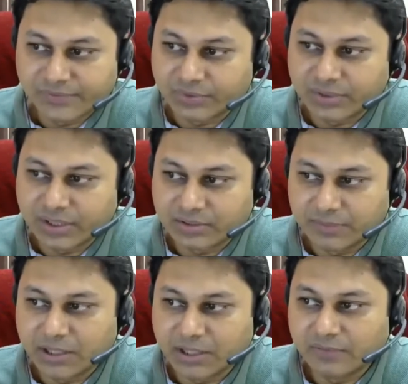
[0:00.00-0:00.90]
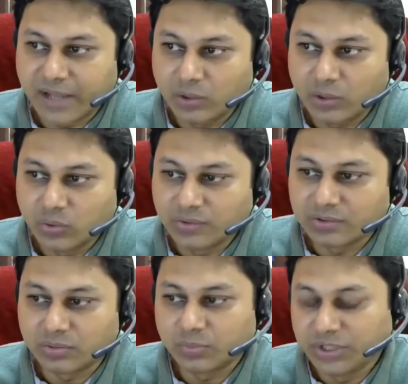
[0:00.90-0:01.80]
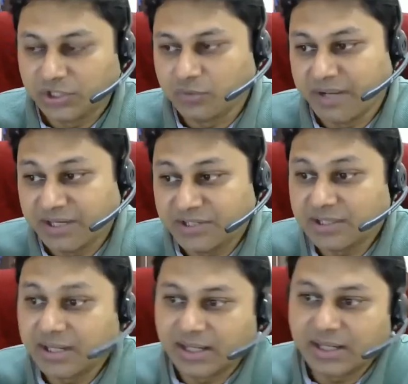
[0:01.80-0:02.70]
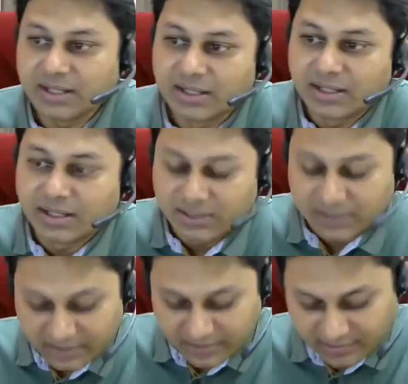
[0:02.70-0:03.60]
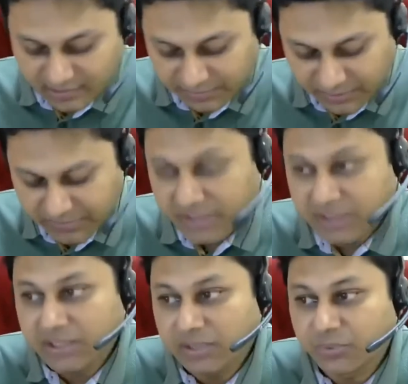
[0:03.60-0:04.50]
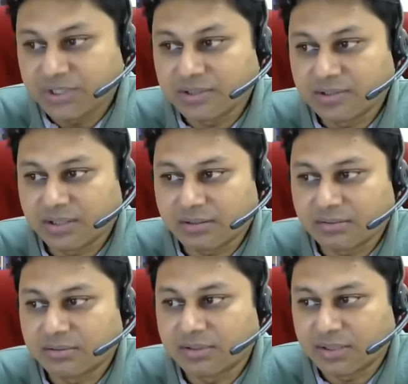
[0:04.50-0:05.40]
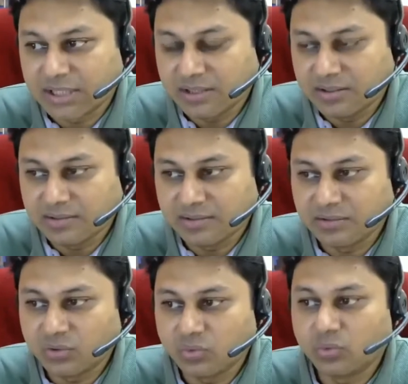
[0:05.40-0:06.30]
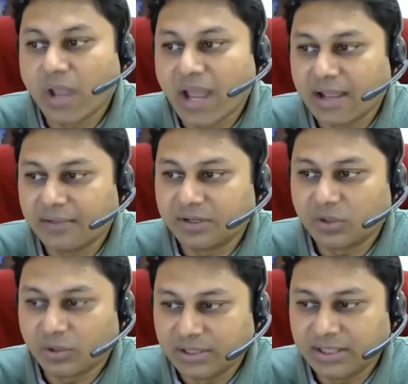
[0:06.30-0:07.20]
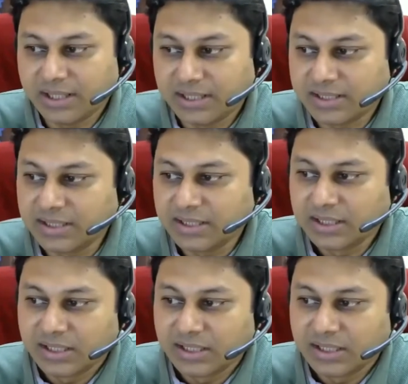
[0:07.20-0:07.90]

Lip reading: So the typical values we need to mention here, that the susceptibility, which is a key reason to have a nonlinearity.